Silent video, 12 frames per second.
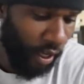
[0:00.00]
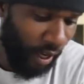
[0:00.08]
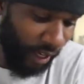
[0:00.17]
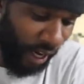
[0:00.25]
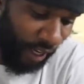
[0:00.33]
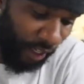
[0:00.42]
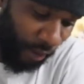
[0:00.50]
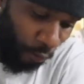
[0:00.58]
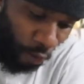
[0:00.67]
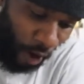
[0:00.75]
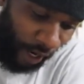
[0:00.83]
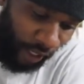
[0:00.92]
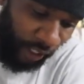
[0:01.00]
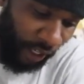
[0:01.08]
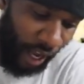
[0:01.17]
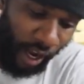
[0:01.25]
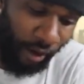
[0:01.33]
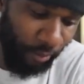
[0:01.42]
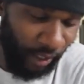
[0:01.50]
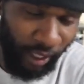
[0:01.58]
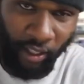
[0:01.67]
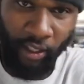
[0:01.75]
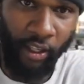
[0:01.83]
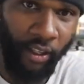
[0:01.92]
I got it in writing. I
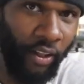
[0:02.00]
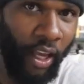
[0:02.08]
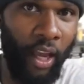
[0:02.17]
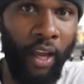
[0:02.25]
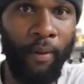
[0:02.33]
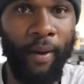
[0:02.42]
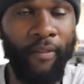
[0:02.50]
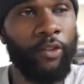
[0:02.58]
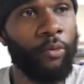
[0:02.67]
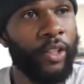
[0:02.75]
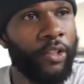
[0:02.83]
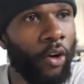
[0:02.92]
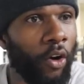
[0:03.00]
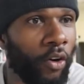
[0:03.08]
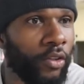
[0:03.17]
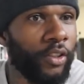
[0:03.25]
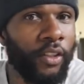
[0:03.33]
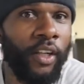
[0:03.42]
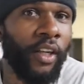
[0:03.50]
updated it in the app after we talked.